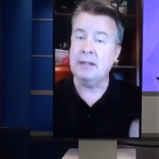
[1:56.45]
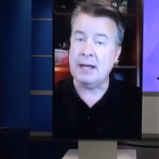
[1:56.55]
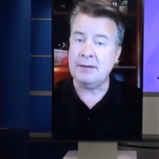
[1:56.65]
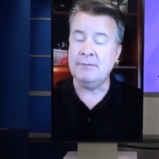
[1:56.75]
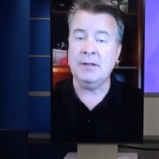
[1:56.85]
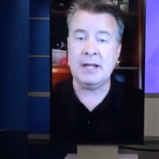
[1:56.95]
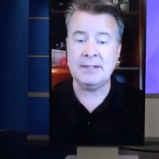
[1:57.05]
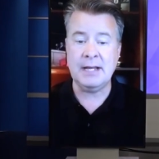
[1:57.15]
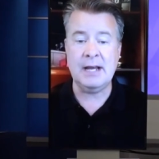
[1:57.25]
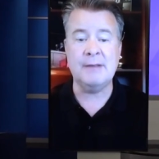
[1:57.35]
of
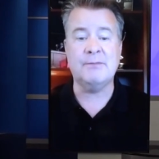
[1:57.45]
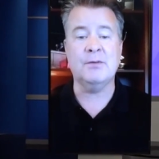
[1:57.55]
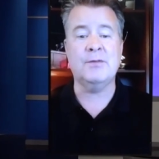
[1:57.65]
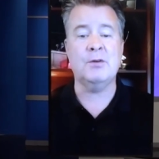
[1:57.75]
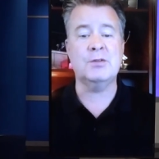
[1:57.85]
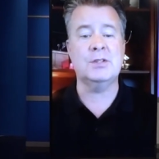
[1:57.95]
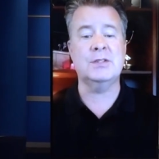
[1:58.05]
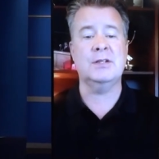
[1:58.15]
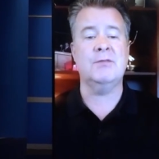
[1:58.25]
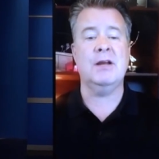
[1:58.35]
time for folks to sit
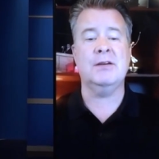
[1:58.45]
around and